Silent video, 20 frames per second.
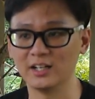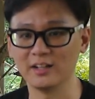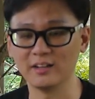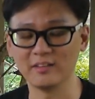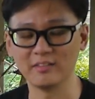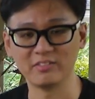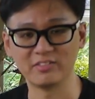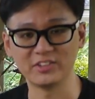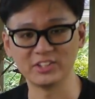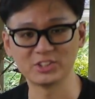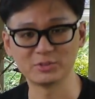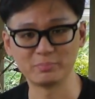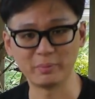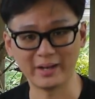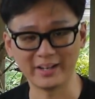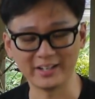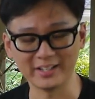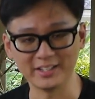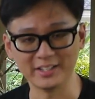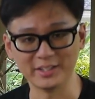this
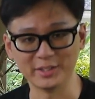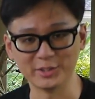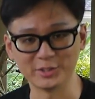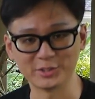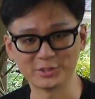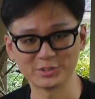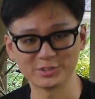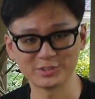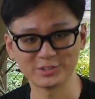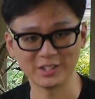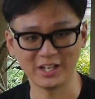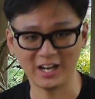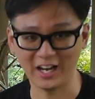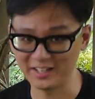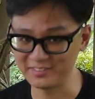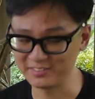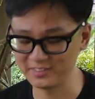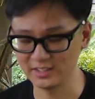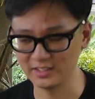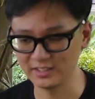bike is,
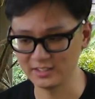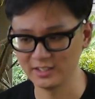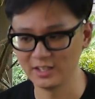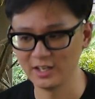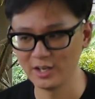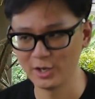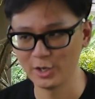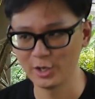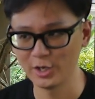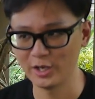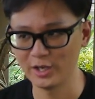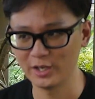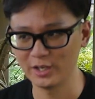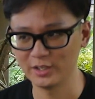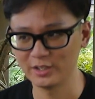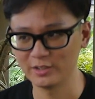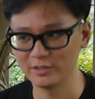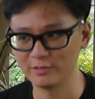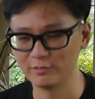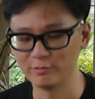I think,
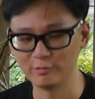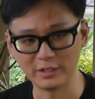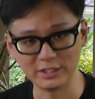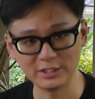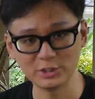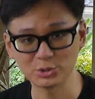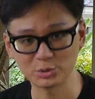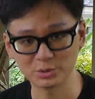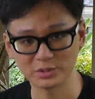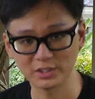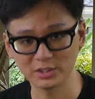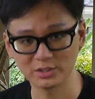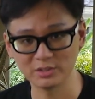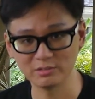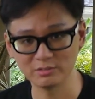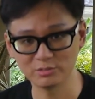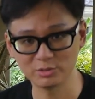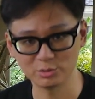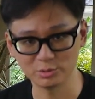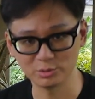really suited
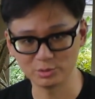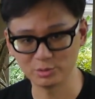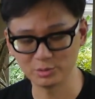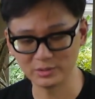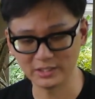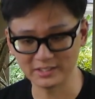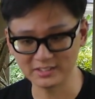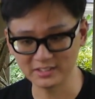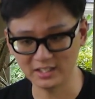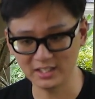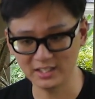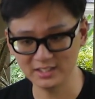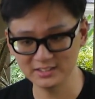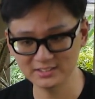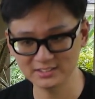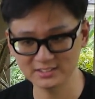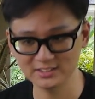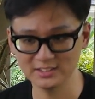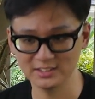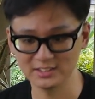to that
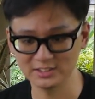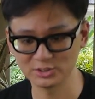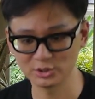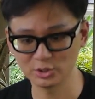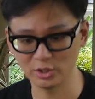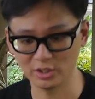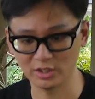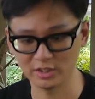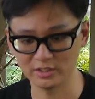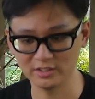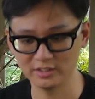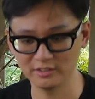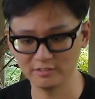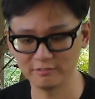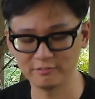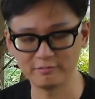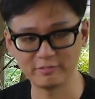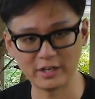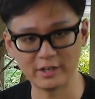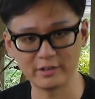task. It's got a
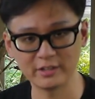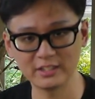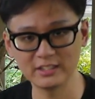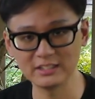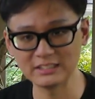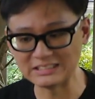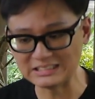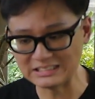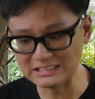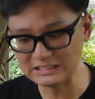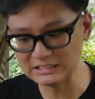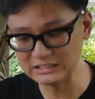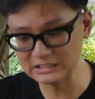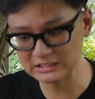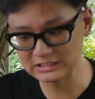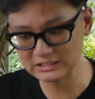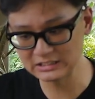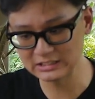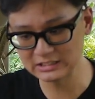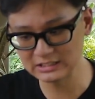very
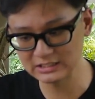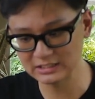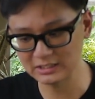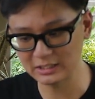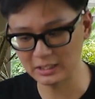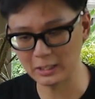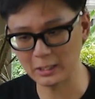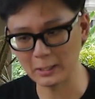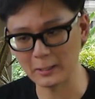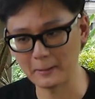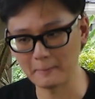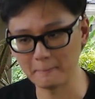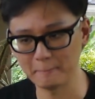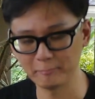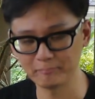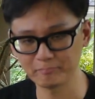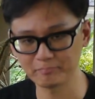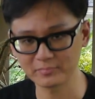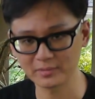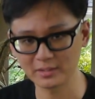linear
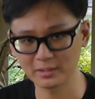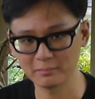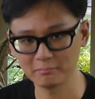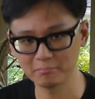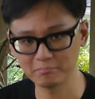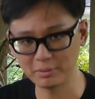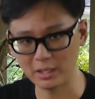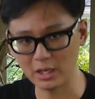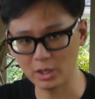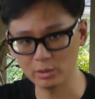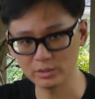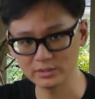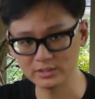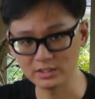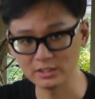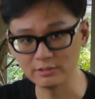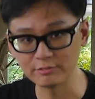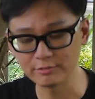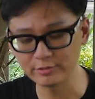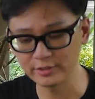power
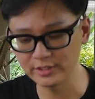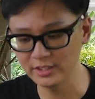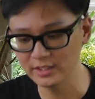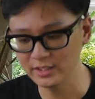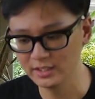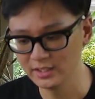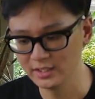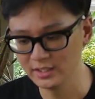delivery